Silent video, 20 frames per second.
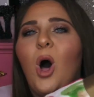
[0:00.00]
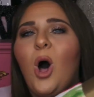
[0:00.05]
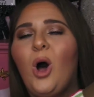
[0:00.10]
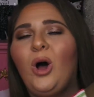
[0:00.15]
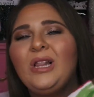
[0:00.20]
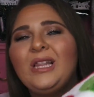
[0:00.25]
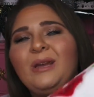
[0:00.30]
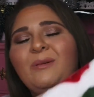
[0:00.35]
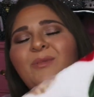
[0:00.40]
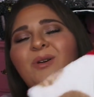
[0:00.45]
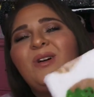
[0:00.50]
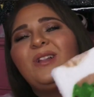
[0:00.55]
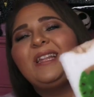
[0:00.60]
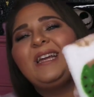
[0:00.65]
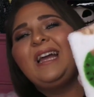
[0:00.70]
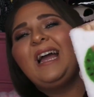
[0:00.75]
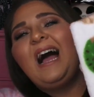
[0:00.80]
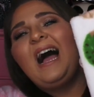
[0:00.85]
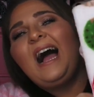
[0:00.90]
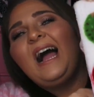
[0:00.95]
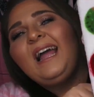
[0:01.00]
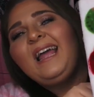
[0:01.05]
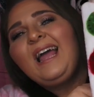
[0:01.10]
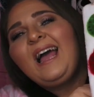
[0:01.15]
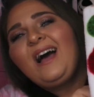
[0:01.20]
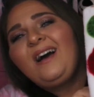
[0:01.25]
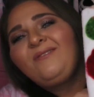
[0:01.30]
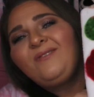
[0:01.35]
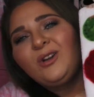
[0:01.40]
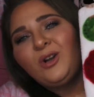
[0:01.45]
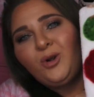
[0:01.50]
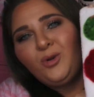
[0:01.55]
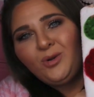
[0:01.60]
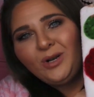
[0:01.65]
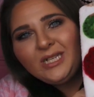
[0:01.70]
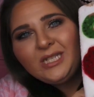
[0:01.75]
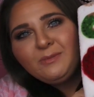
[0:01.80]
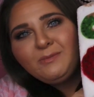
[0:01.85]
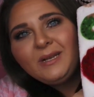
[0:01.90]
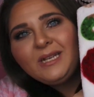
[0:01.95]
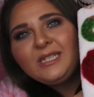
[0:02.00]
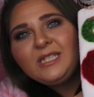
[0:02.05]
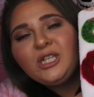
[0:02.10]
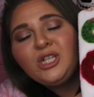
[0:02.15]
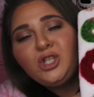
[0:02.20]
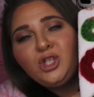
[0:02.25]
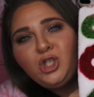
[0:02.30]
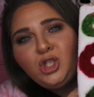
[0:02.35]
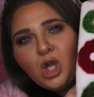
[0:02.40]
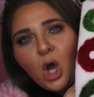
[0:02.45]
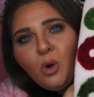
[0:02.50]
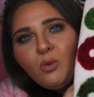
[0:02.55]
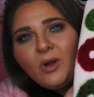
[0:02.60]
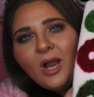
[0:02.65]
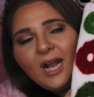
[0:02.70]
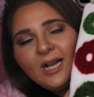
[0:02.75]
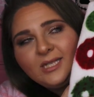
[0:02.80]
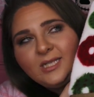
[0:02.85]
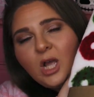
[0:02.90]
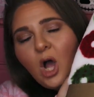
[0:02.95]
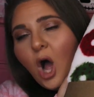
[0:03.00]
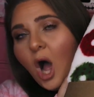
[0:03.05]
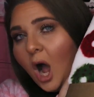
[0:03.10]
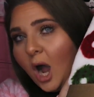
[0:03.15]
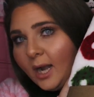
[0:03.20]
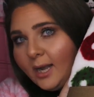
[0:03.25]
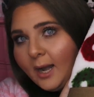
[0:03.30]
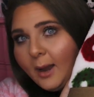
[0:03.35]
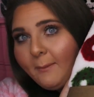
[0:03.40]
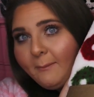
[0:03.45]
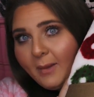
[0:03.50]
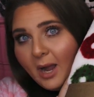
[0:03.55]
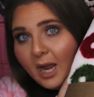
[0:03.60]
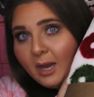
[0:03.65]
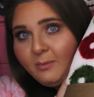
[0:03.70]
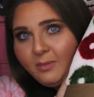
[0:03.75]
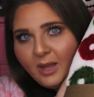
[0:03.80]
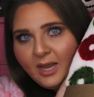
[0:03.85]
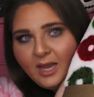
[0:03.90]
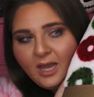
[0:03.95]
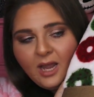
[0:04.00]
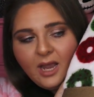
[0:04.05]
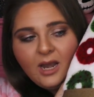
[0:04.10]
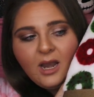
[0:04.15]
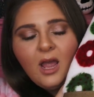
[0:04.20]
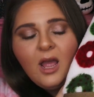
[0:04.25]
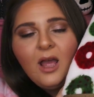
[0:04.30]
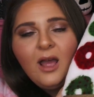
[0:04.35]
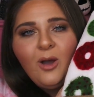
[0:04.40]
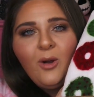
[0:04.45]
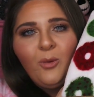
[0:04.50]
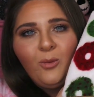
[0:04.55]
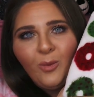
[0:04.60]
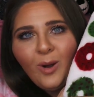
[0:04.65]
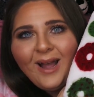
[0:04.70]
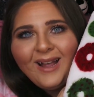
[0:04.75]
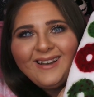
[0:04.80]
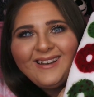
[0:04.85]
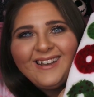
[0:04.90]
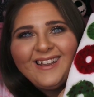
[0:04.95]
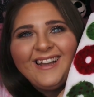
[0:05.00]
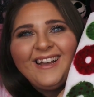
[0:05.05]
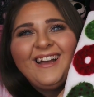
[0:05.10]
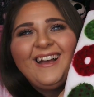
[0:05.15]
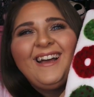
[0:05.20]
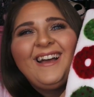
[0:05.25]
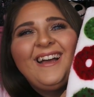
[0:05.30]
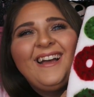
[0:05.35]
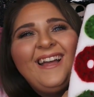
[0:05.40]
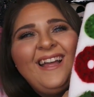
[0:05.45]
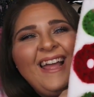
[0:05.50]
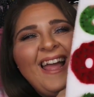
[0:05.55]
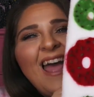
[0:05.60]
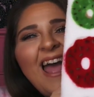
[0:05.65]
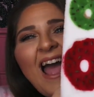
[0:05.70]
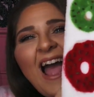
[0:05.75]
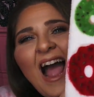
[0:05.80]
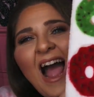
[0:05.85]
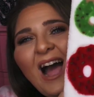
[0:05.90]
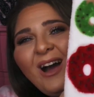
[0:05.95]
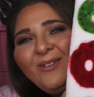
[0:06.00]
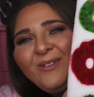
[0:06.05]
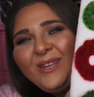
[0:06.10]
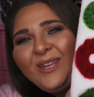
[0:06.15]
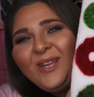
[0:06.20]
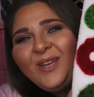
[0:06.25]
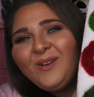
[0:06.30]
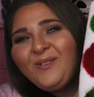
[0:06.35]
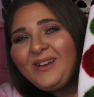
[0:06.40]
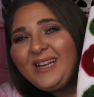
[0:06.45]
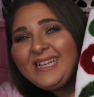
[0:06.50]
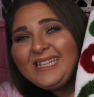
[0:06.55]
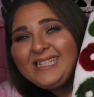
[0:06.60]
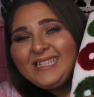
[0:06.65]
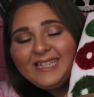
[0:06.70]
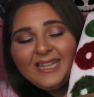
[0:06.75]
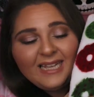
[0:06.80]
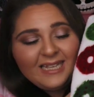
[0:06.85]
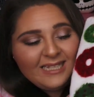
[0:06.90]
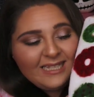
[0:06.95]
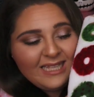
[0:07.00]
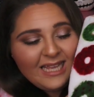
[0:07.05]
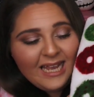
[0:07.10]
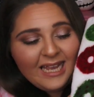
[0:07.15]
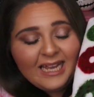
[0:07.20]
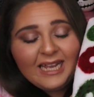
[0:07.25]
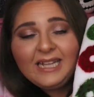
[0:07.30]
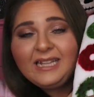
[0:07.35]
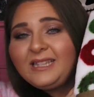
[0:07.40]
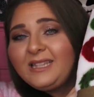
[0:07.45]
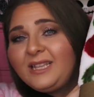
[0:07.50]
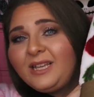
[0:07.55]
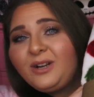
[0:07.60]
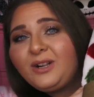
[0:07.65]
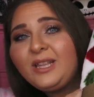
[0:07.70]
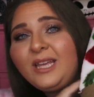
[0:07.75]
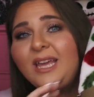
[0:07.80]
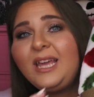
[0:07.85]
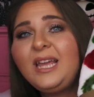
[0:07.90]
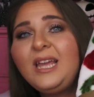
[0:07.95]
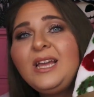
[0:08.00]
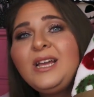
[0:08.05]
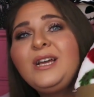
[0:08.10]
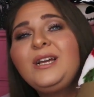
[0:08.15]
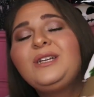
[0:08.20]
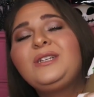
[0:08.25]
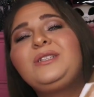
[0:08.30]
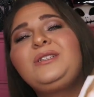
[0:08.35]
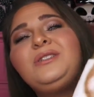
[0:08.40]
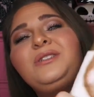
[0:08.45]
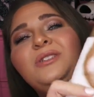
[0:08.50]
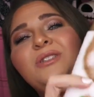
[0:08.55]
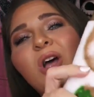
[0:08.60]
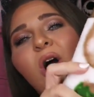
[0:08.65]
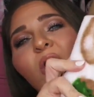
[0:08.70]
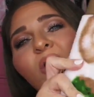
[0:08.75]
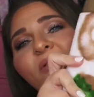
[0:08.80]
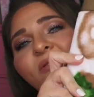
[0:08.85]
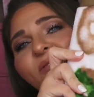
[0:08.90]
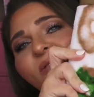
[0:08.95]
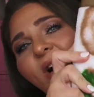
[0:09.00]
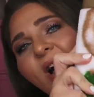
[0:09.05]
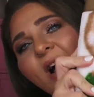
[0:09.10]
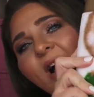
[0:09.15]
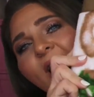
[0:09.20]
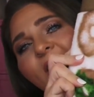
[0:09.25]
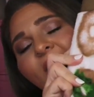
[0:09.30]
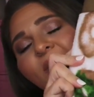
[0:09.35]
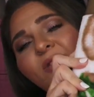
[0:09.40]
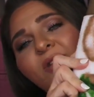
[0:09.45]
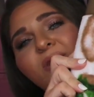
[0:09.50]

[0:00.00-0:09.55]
Holy moly, I have Christmas donuts on my blanket. What? How cute is this thing? Literally so fun.